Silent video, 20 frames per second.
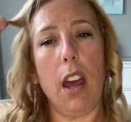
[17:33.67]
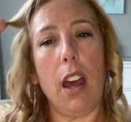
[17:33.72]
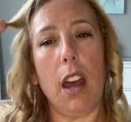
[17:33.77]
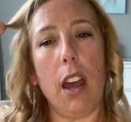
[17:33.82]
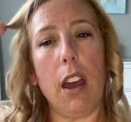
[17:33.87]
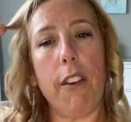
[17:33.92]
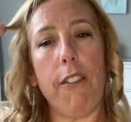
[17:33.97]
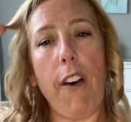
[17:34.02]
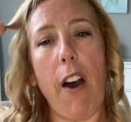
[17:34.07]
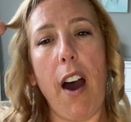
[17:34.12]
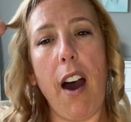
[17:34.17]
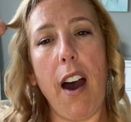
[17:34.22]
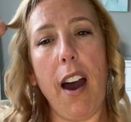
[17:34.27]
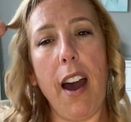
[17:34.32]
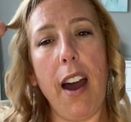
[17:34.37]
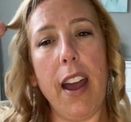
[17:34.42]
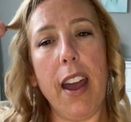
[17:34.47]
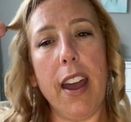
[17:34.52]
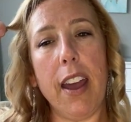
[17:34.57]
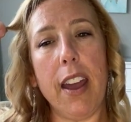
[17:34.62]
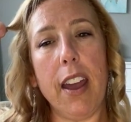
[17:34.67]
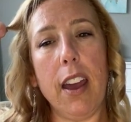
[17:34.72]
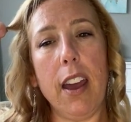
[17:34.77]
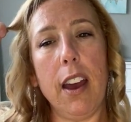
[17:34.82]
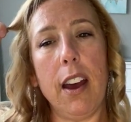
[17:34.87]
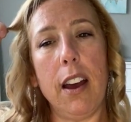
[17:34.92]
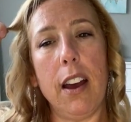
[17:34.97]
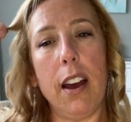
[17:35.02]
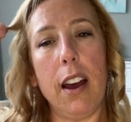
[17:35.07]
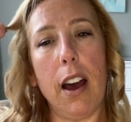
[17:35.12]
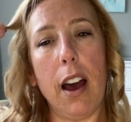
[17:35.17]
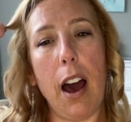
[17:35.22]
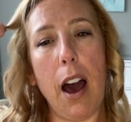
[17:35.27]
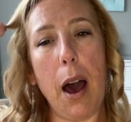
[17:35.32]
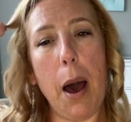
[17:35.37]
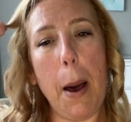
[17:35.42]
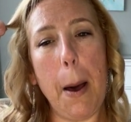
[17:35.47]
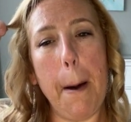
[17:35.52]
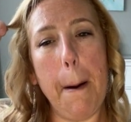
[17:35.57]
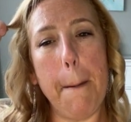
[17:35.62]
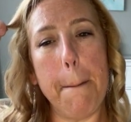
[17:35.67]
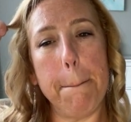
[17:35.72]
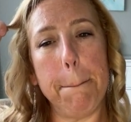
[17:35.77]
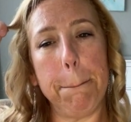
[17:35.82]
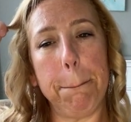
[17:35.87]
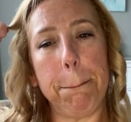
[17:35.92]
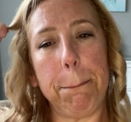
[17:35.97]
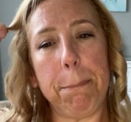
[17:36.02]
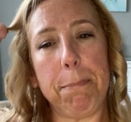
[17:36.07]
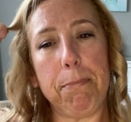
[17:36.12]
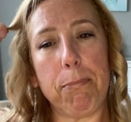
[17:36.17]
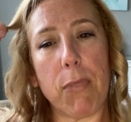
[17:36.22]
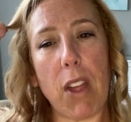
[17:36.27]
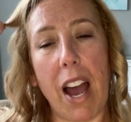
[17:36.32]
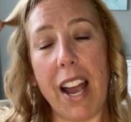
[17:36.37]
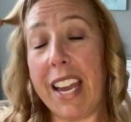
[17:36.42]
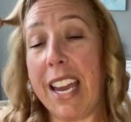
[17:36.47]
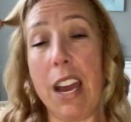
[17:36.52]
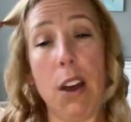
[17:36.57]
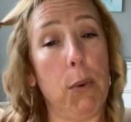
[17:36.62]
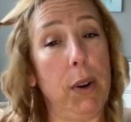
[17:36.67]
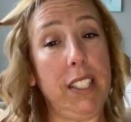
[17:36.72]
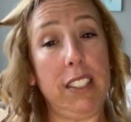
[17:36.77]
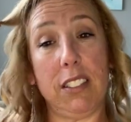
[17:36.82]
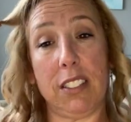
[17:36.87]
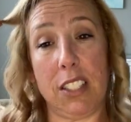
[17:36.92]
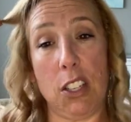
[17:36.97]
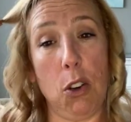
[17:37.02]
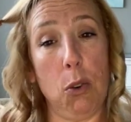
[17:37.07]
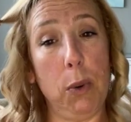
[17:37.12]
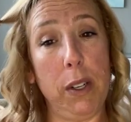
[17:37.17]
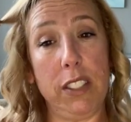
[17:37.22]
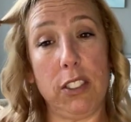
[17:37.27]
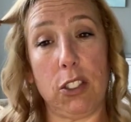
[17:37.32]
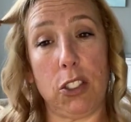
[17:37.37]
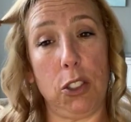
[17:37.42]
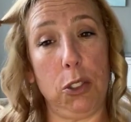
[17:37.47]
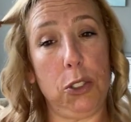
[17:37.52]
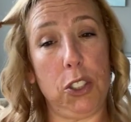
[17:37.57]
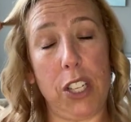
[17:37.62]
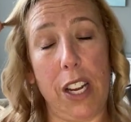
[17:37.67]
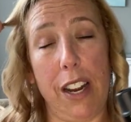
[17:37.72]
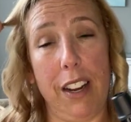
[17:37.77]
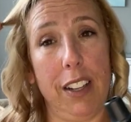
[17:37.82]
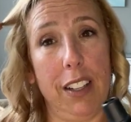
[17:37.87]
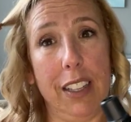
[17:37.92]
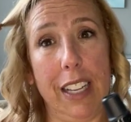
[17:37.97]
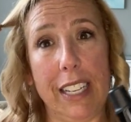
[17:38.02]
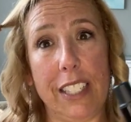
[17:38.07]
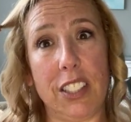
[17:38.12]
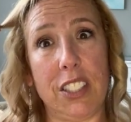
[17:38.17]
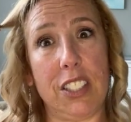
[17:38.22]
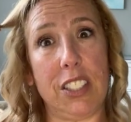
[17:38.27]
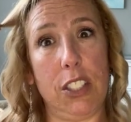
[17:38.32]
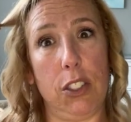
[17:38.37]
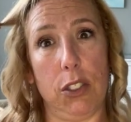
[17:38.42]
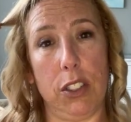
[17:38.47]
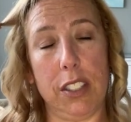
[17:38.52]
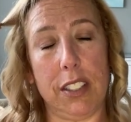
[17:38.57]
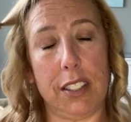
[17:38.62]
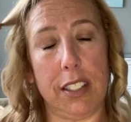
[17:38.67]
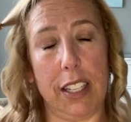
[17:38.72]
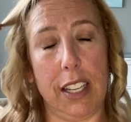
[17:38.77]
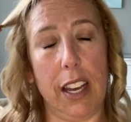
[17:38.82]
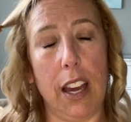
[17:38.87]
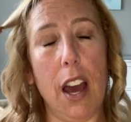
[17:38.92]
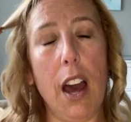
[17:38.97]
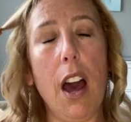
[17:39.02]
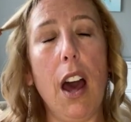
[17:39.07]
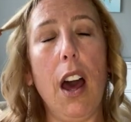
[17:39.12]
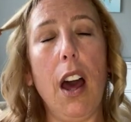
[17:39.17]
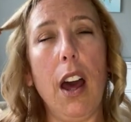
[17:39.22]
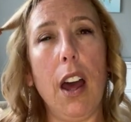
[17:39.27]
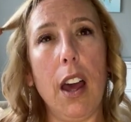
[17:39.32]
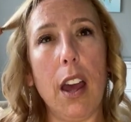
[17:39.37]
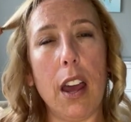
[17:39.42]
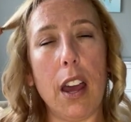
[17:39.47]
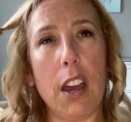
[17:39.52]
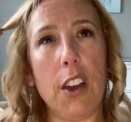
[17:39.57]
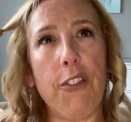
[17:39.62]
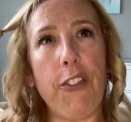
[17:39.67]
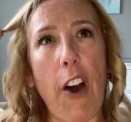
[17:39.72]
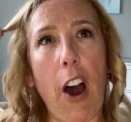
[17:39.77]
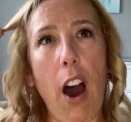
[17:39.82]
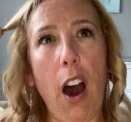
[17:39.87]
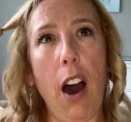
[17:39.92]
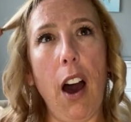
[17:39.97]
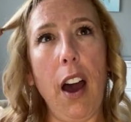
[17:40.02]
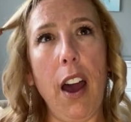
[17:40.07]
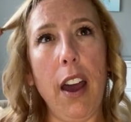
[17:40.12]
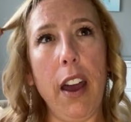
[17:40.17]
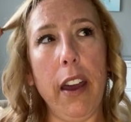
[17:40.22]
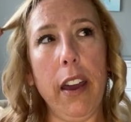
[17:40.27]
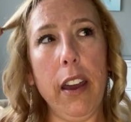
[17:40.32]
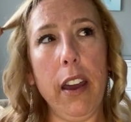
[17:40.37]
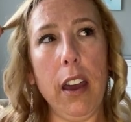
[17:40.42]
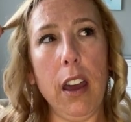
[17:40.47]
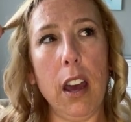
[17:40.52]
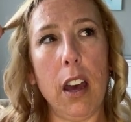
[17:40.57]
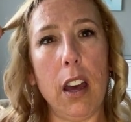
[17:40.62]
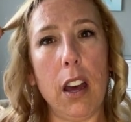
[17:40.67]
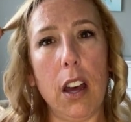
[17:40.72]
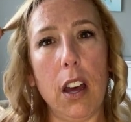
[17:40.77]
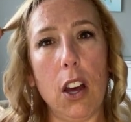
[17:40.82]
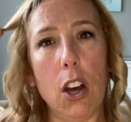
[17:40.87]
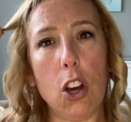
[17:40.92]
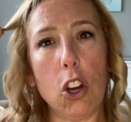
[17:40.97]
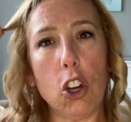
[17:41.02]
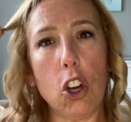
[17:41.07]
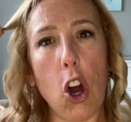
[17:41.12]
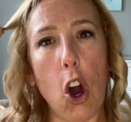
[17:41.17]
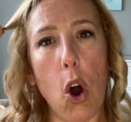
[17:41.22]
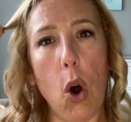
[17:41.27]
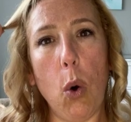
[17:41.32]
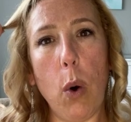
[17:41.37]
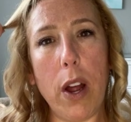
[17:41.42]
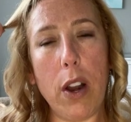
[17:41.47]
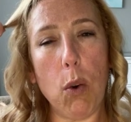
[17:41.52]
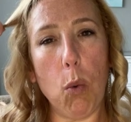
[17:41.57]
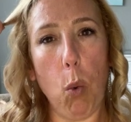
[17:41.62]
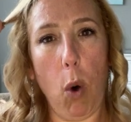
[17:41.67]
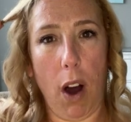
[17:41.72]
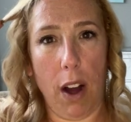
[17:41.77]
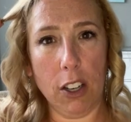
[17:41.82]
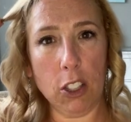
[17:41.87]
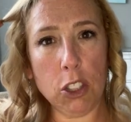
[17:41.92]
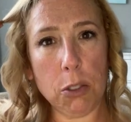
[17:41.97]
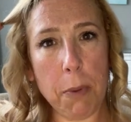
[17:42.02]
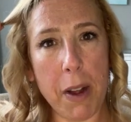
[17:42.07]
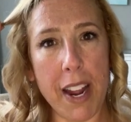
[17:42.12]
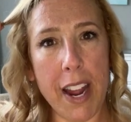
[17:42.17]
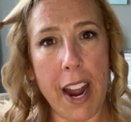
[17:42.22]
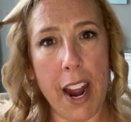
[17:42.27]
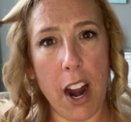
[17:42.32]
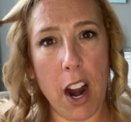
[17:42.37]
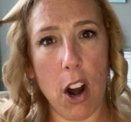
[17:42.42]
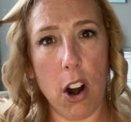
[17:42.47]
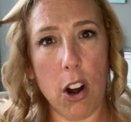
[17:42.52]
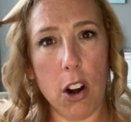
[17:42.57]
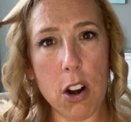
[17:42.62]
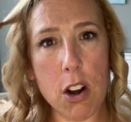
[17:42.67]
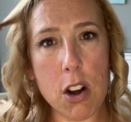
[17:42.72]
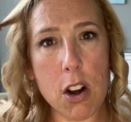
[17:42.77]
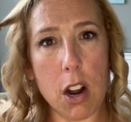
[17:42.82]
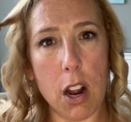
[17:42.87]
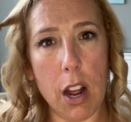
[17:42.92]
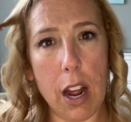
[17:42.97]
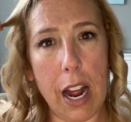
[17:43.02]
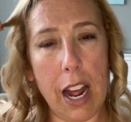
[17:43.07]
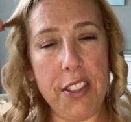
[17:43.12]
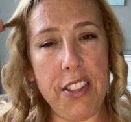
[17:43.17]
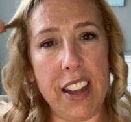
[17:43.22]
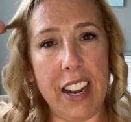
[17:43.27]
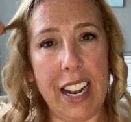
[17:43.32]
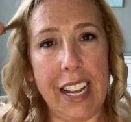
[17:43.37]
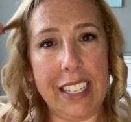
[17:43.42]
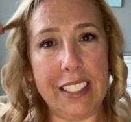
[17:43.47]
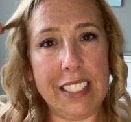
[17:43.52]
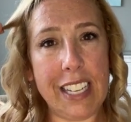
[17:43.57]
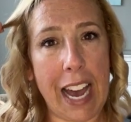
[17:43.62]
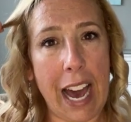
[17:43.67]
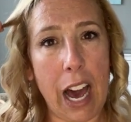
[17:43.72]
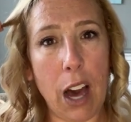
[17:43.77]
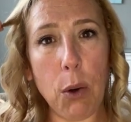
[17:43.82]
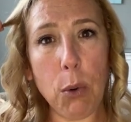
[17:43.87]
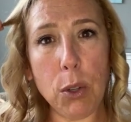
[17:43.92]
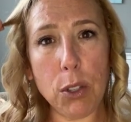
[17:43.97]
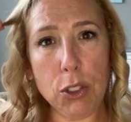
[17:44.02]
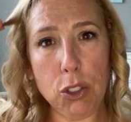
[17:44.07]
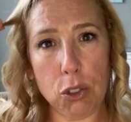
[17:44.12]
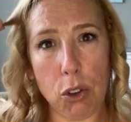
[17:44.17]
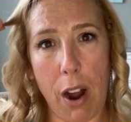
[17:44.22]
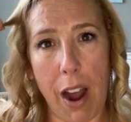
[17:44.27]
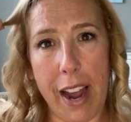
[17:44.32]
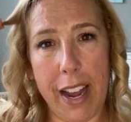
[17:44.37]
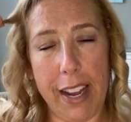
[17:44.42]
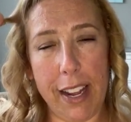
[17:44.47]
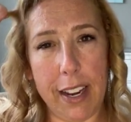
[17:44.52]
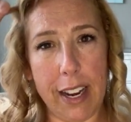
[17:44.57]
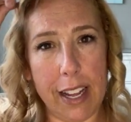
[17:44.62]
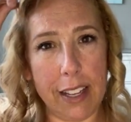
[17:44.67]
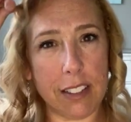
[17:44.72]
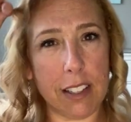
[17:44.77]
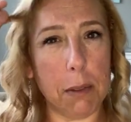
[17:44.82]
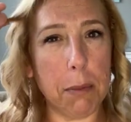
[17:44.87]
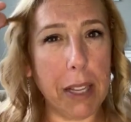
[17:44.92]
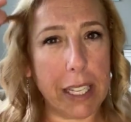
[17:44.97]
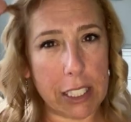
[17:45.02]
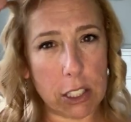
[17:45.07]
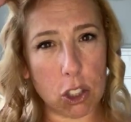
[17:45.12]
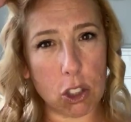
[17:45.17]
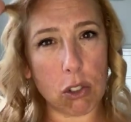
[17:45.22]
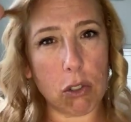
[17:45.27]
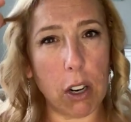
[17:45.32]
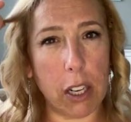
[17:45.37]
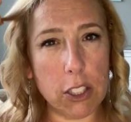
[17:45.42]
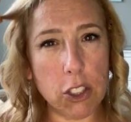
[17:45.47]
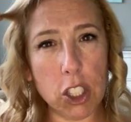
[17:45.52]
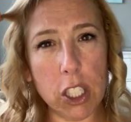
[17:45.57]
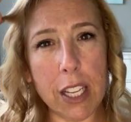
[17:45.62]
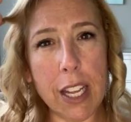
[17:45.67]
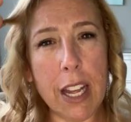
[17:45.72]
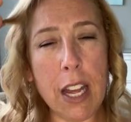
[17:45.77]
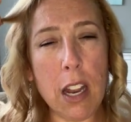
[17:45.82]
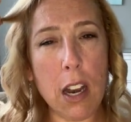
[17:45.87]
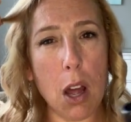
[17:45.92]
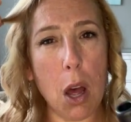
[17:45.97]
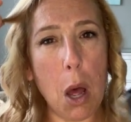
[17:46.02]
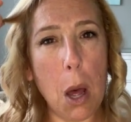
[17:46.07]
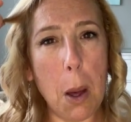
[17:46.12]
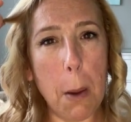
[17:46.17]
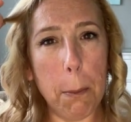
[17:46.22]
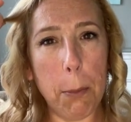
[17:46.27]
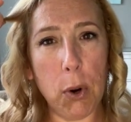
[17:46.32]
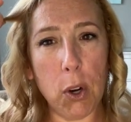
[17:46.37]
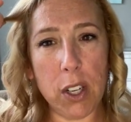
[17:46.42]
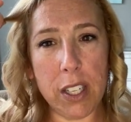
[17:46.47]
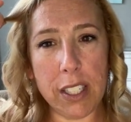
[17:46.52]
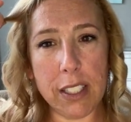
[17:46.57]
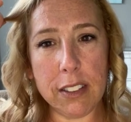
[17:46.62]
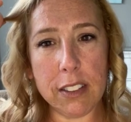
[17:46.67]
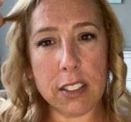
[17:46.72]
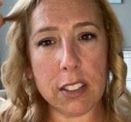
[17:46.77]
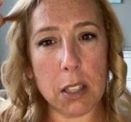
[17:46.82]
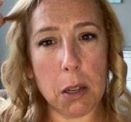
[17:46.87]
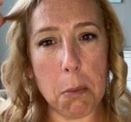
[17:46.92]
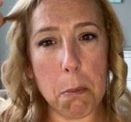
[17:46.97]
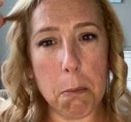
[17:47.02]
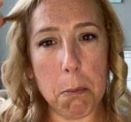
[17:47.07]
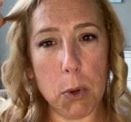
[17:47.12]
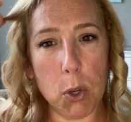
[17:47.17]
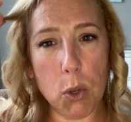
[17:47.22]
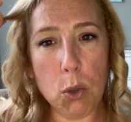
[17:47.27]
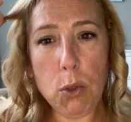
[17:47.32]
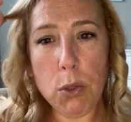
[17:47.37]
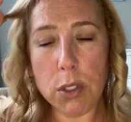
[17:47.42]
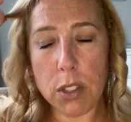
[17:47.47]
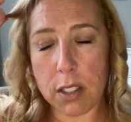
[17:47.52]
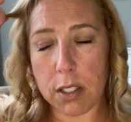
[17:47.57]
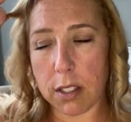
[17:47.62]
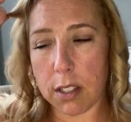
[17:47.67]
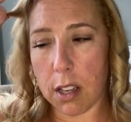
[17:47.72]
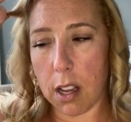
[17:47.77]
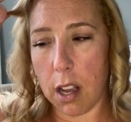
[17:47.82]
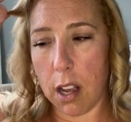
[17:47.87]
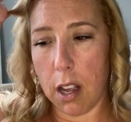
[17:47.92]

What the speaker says: if I can't wait to see who wins too, Shannon. Like seriously, if I go and wash my hair and then I towel dry it as I'm like scrunching it, put in some mousse,